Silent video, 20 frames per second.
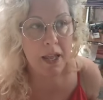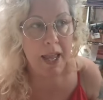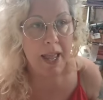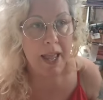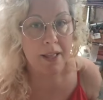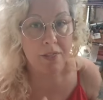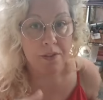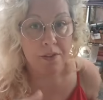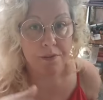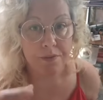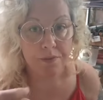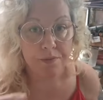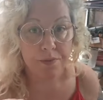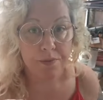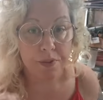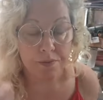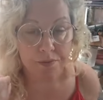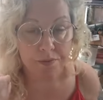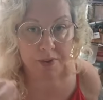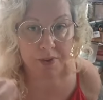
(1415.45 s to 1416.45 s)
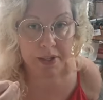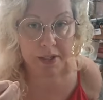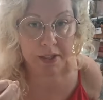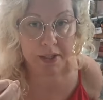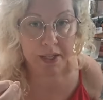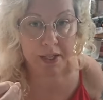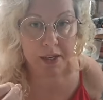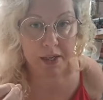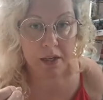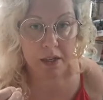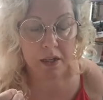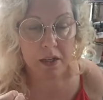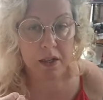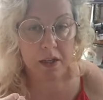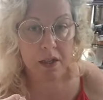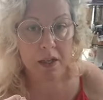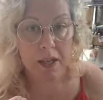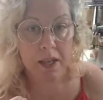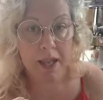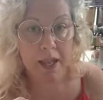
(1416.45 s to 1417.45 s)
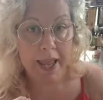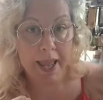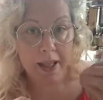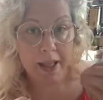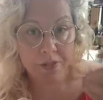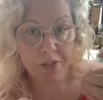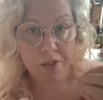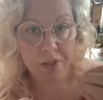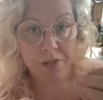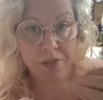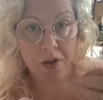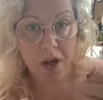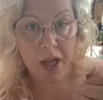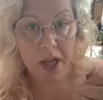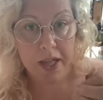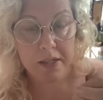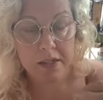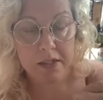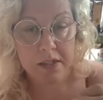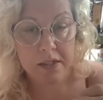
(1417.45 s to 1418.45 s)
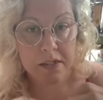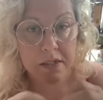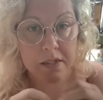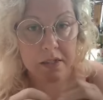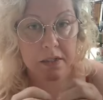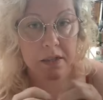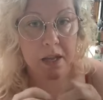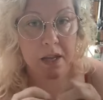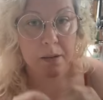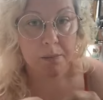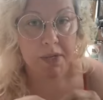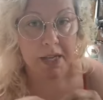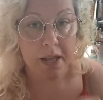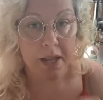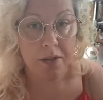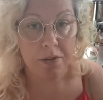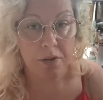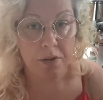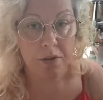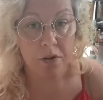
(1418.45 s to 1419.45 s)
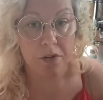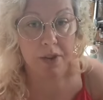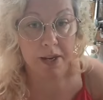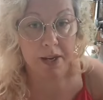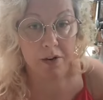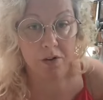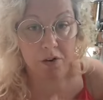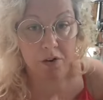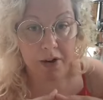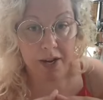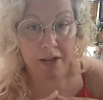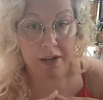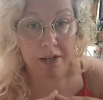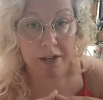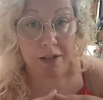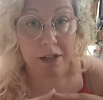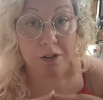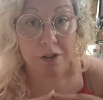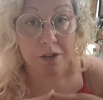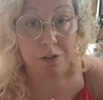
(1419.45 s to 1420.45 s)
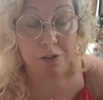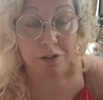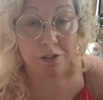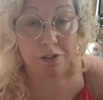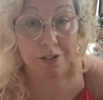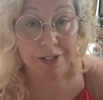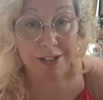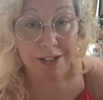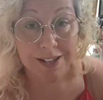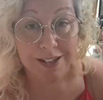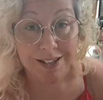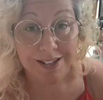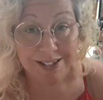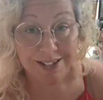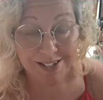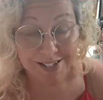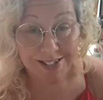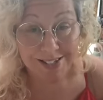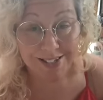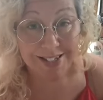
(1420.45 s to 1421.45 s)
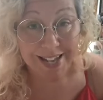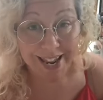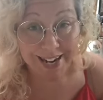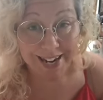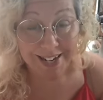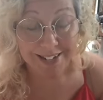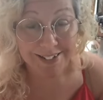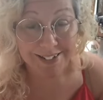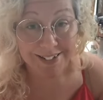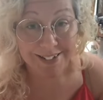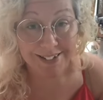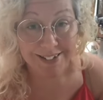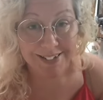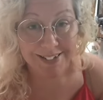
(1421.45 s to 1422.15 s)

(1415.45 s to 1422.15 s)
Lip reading: And the feeling and the thoughts come together. They create a little state.